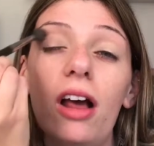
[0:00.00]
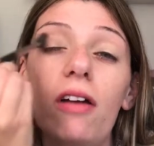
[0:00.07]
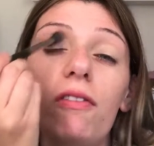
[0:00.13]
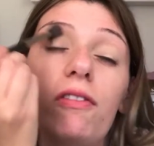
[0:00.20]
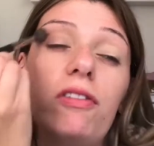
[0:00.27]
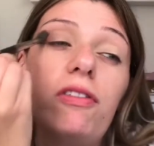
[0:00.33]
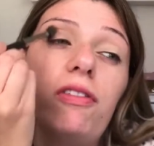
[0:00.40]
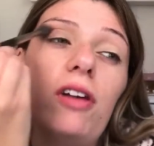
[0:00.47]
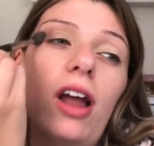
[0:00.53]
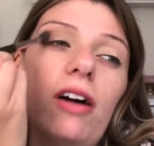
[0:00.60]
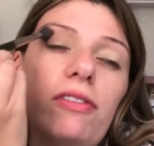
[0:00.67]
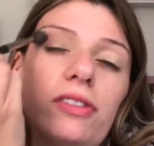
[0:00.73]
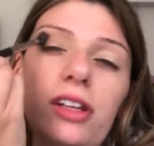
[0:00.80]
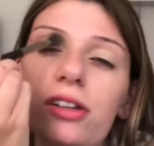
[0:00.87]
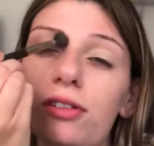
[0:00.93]

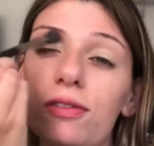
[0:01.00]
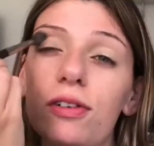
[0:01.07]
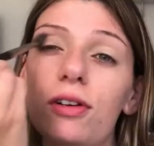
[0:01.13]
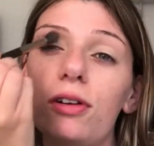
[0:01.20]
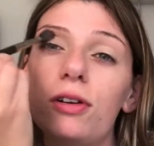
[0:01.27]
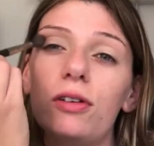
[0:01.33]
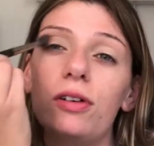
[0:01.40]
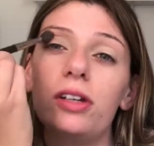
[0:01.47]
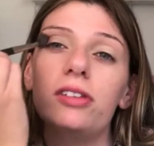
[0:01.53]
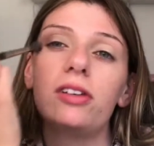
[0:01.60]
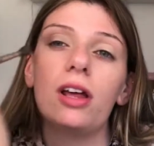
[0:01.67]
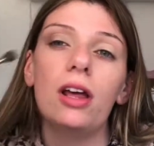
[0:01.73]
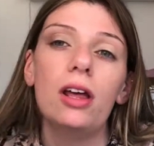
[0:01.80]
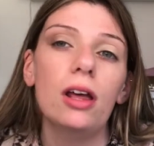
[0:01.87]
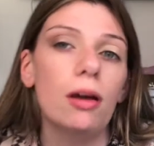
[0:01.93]
Fluff this through the crease.
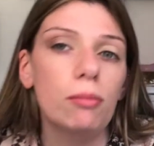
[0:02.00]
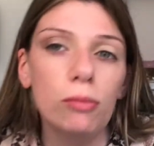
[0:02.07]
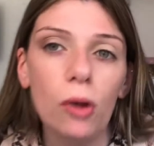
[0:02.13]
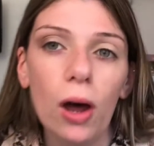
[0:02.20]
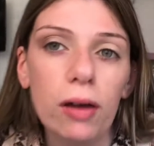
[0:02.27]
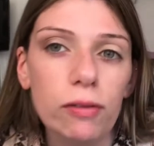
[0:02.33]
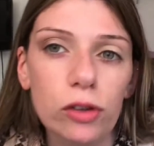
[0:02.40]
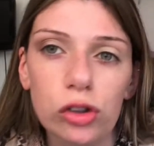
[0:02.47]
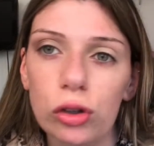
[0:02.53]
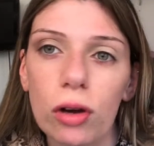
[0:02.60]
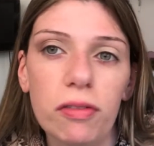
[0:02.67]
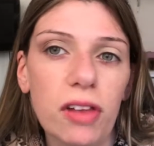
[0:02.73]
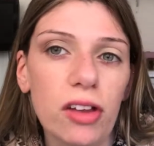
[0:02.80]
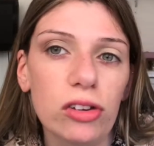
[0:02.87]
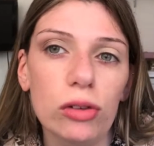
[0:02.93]
I'm not even sure if
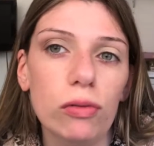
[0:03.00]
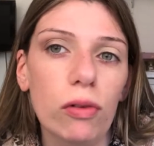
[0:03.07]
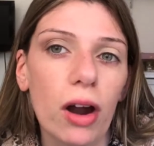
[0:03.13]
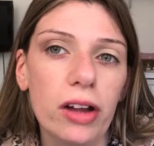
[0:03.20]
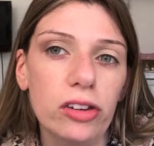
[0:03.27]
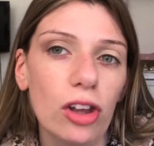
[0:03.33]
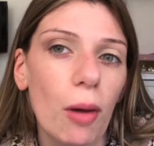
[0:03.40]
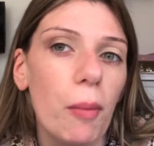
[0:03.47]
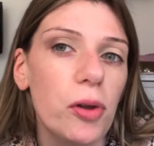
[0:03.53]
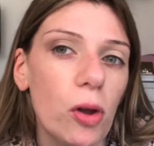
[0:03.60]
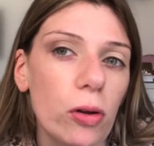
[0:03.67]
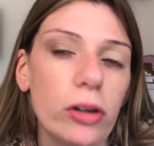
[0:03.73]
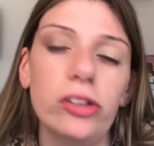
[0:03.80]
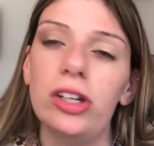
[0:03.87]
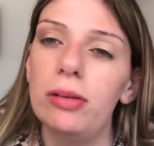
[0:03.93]
that's the right
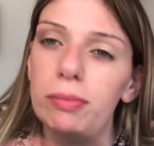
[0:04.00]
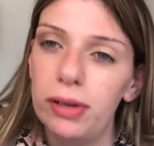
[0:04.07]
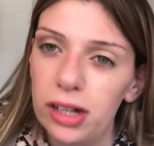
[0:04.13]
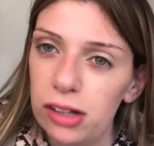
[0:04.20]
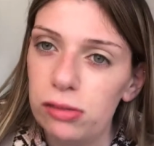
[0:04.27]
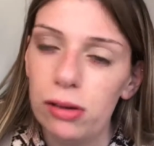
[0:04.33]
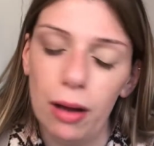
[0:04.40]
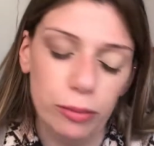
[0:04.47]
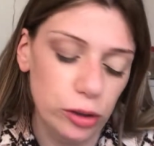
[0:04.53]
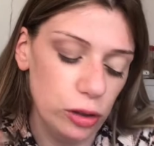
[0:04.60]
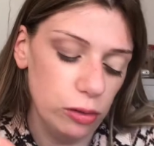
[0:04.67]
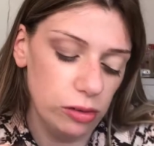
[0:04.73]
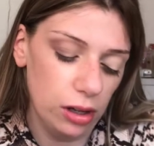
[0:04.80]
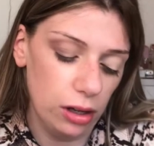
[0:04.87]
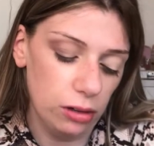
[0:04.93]
terminology, but that's what I'm
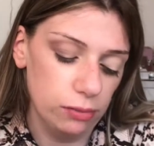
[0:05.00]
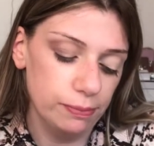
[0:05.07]
using.